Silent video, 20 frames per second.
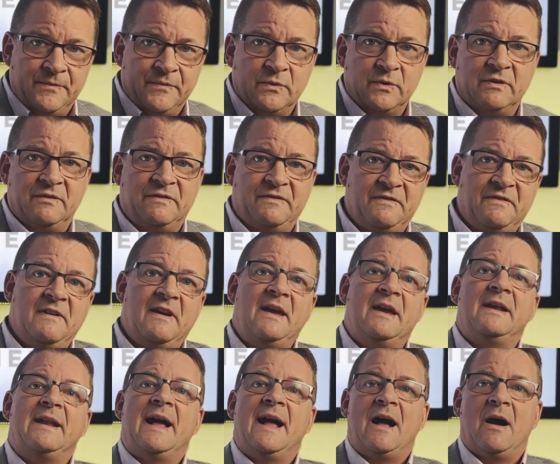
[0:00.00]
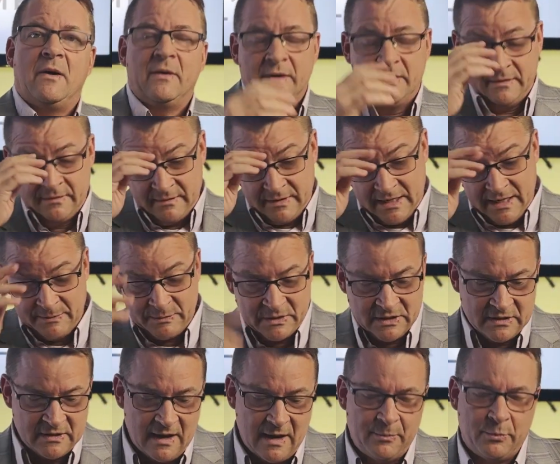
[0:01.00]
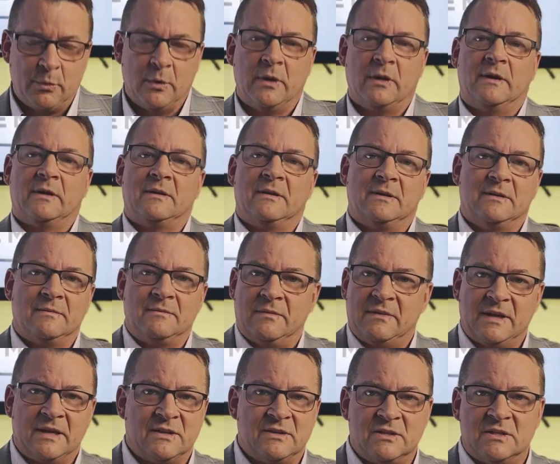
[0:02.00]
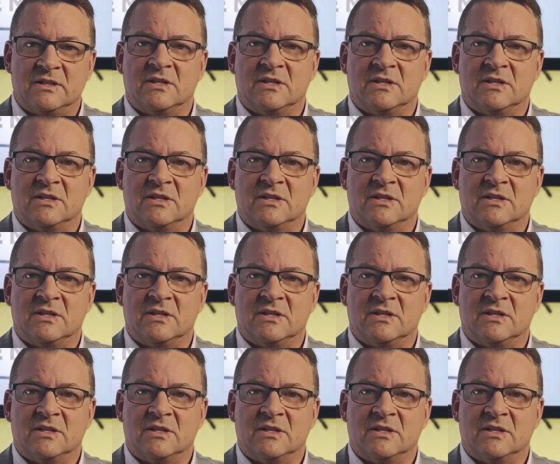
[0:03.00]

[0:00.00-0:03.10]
We fade out and hips stop working and things